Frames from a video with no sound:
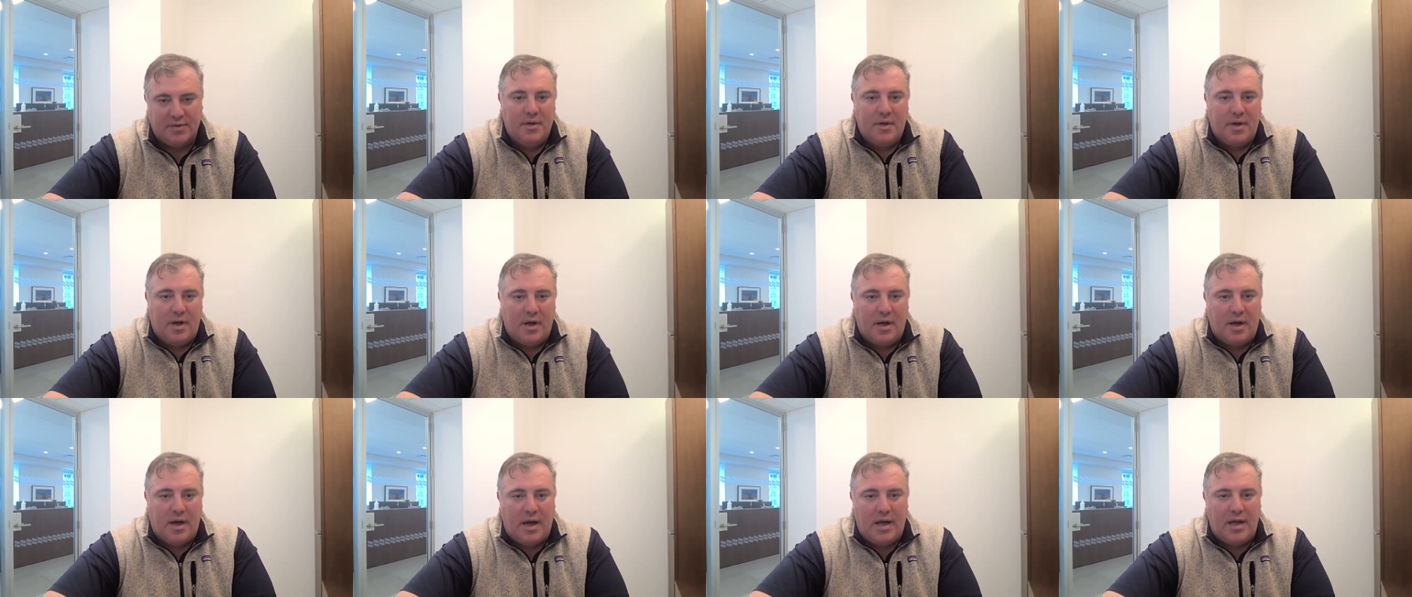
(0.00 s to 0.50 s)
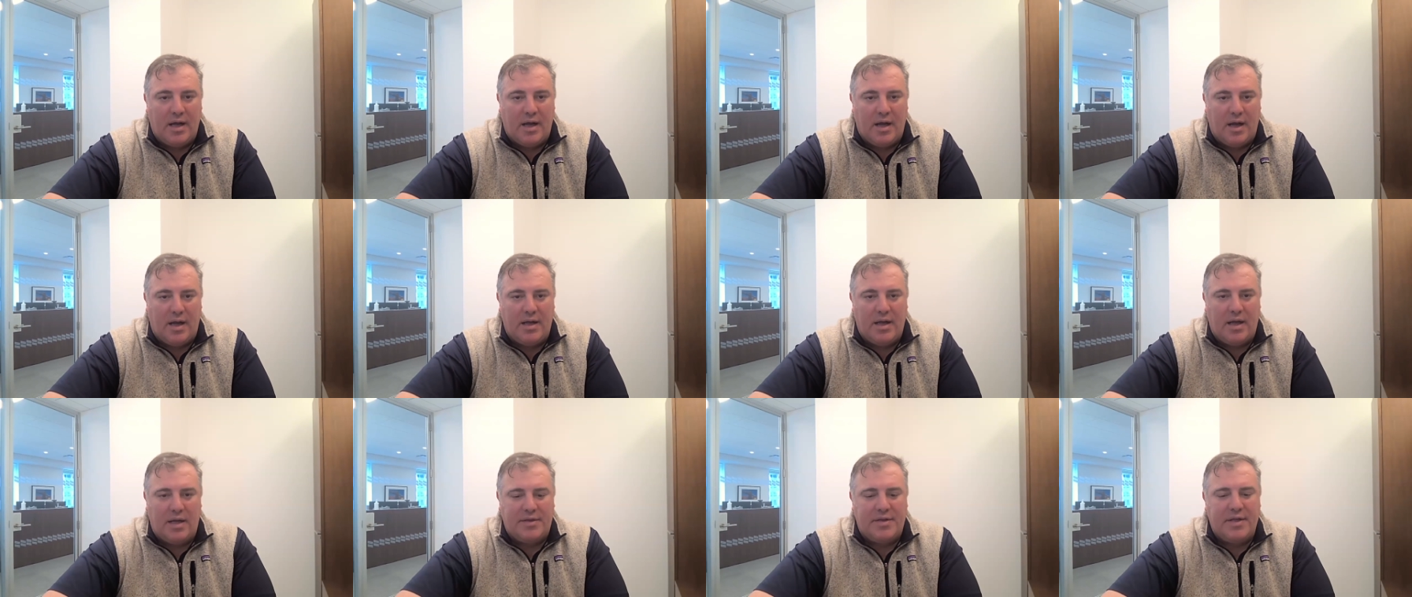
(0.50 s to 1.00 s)
I
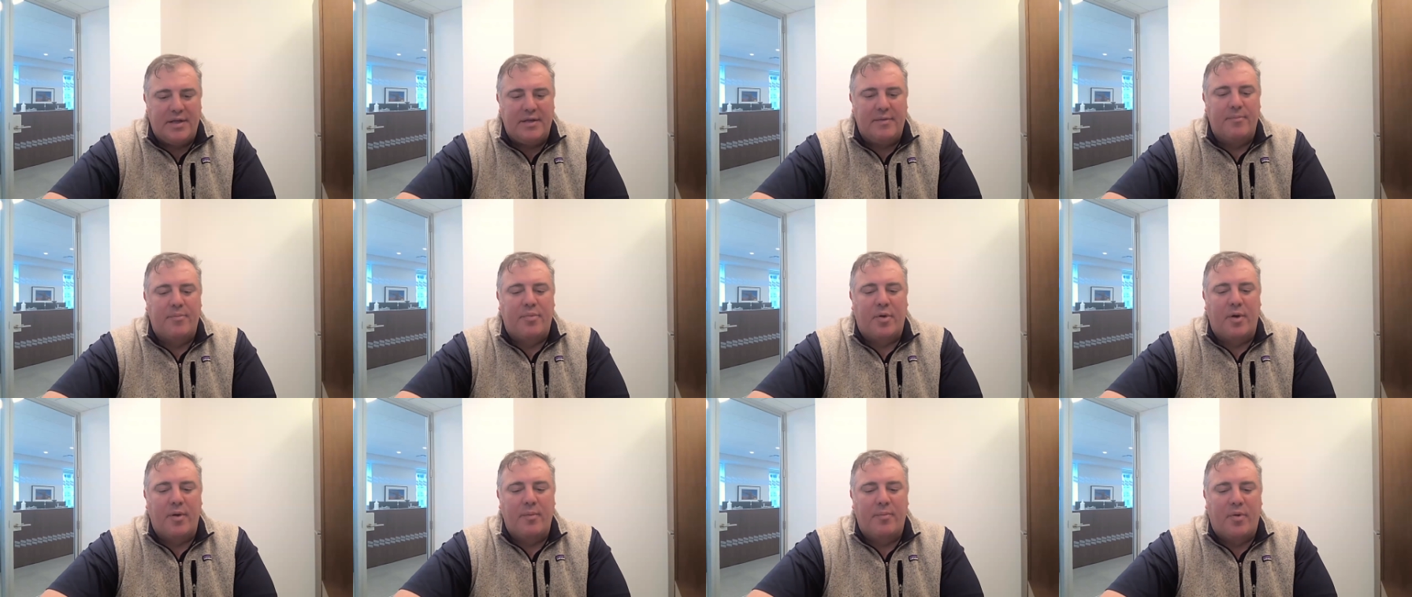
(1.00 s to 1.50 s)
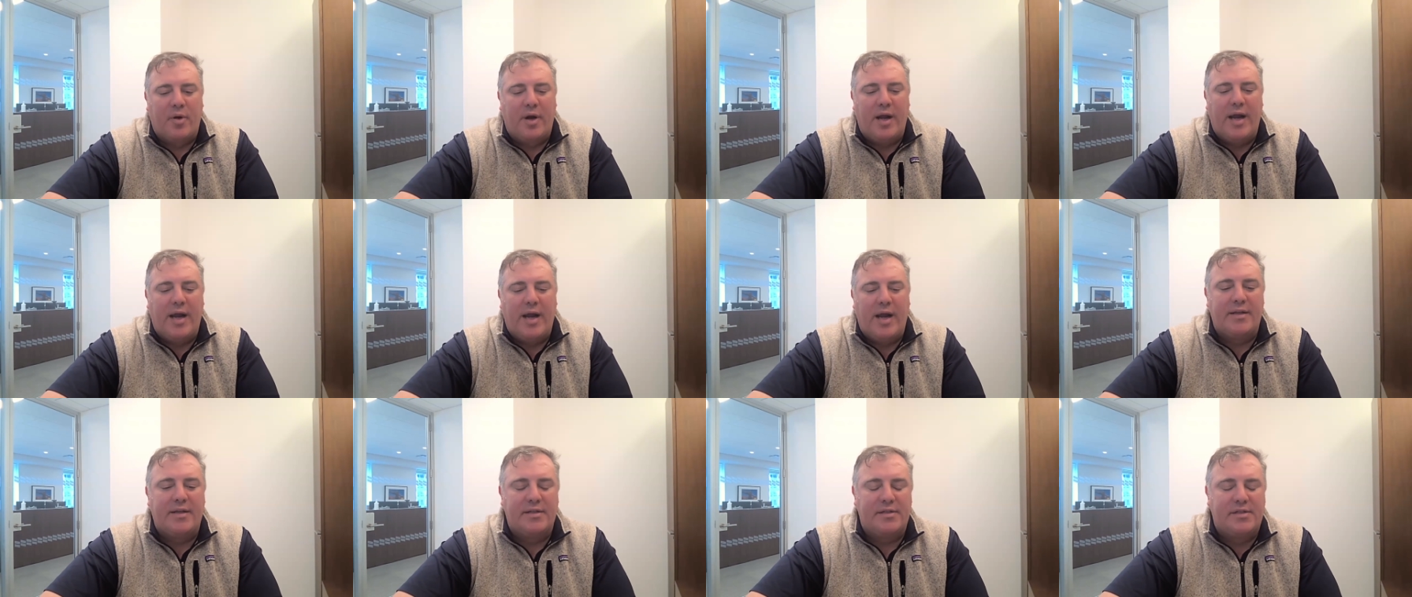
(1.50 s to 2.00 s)
think brand
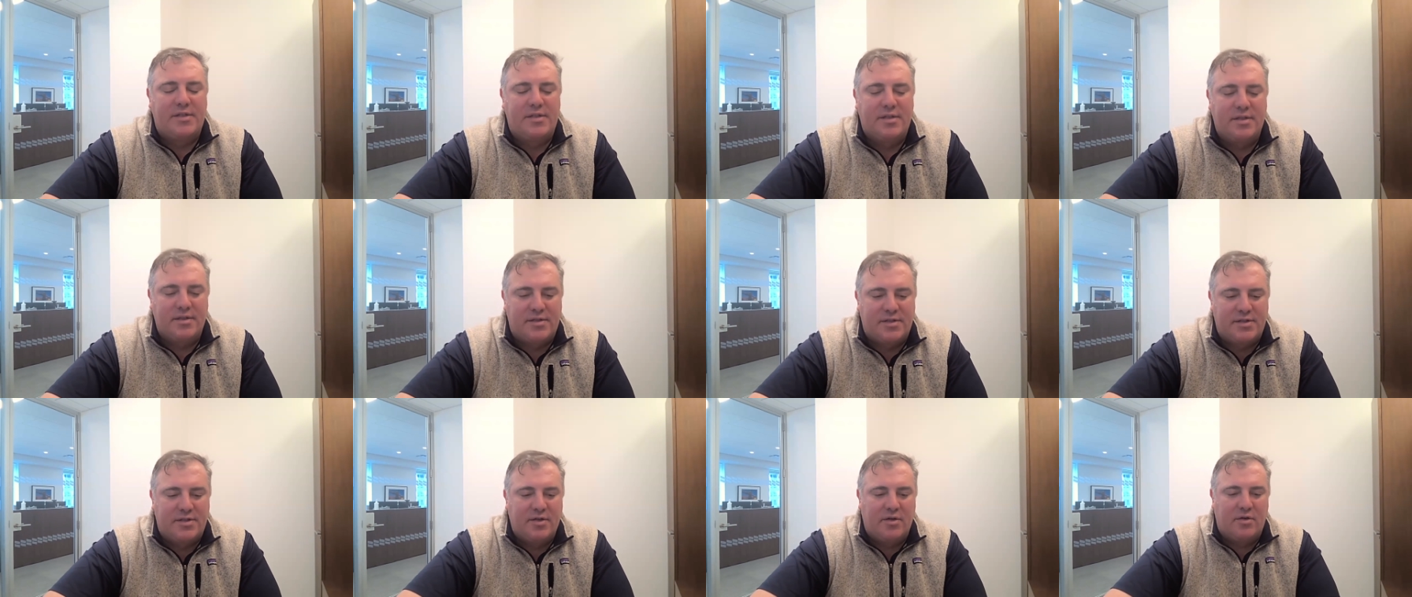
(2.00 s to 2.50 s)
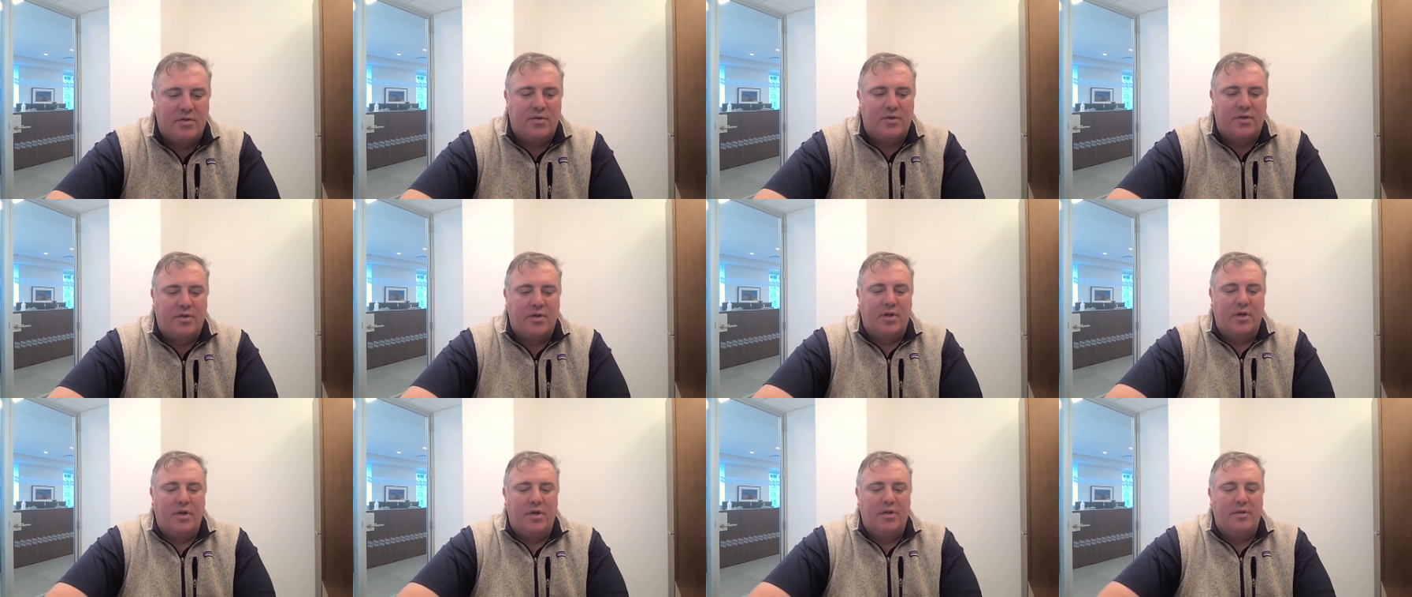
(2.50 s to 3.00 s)
is still
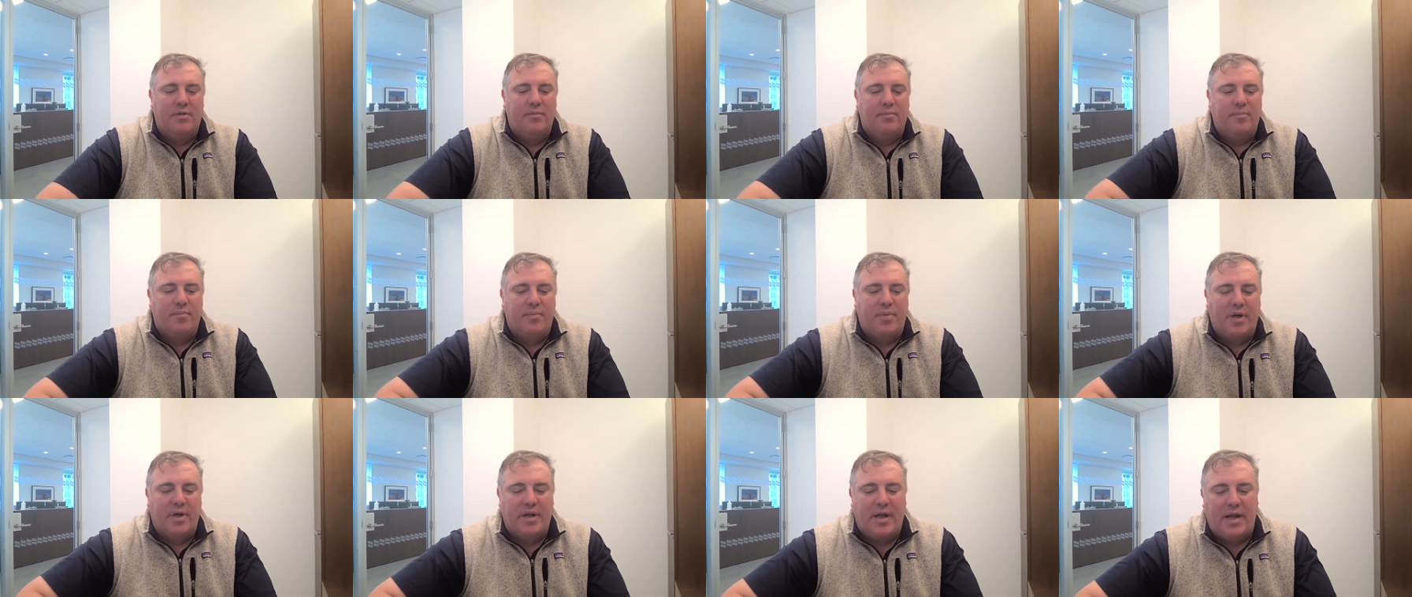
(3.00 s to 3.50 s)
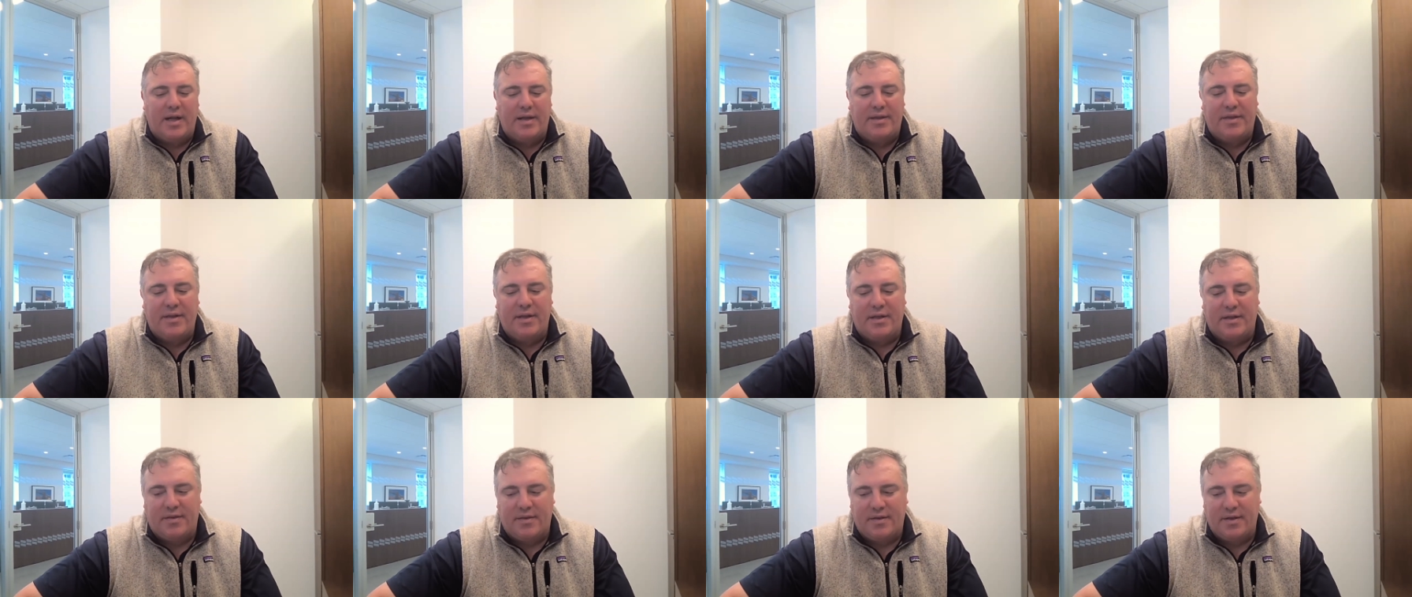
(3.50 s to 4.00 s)
good, but I
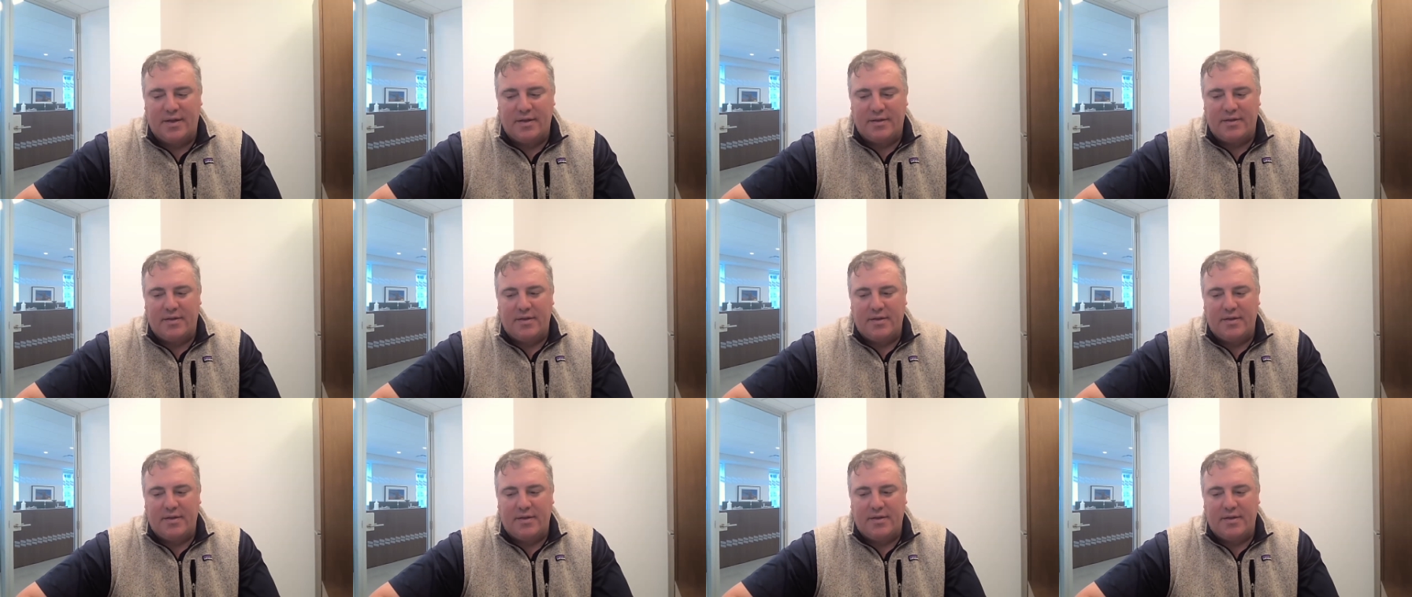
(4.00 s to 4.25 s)
think that,